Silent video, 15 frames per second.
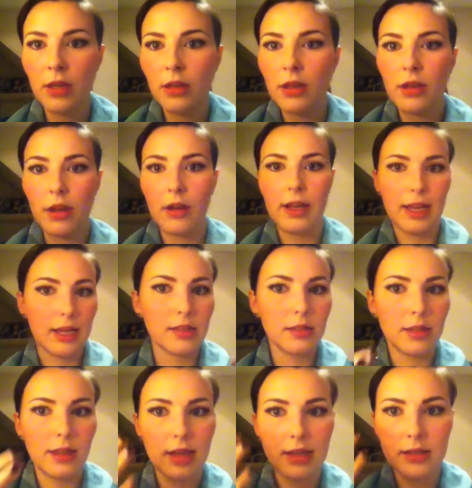Okay, so
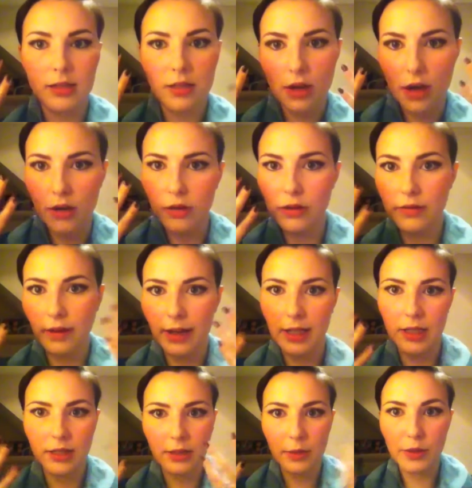that's the dark already, so
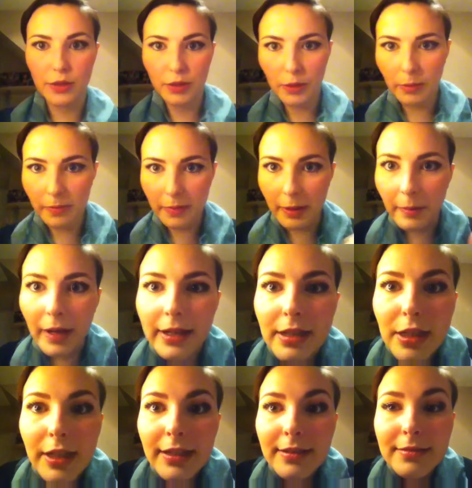it should be matching,
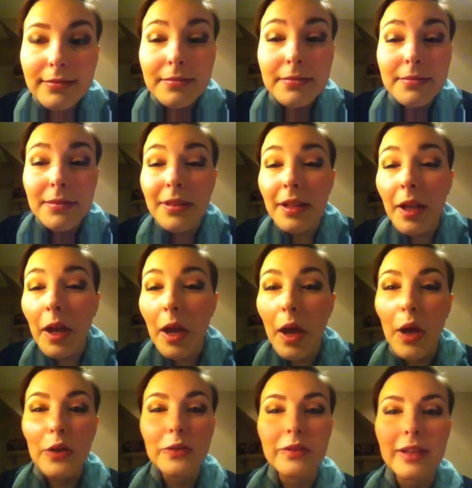
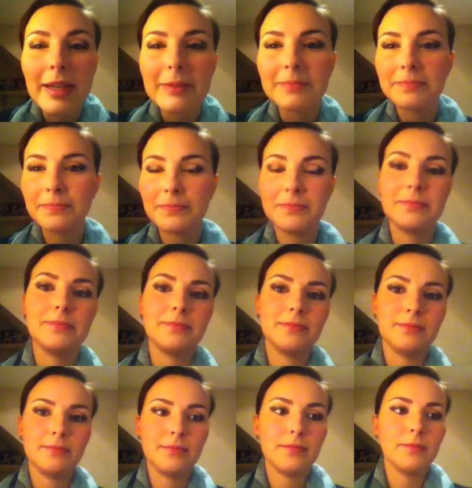hopefully.
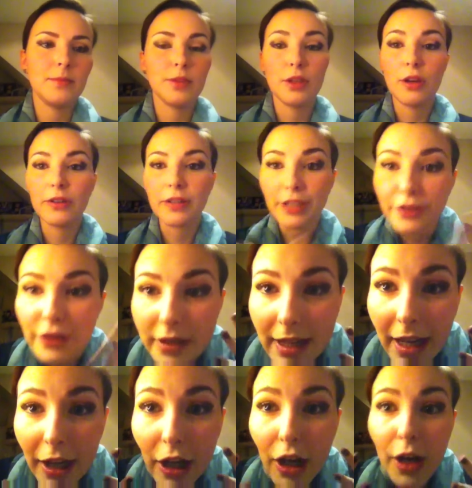Sorry, just get
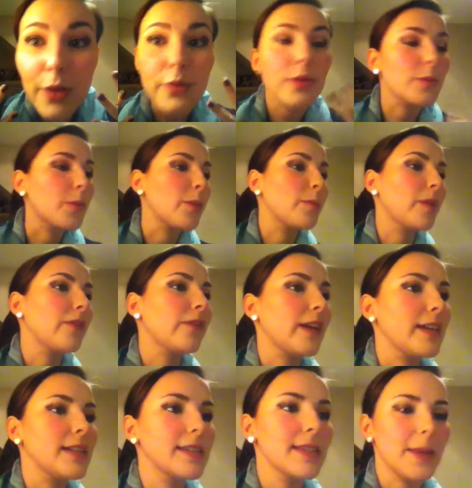close up on my face
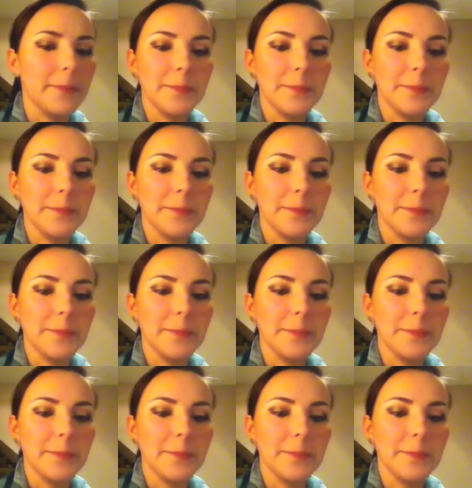then.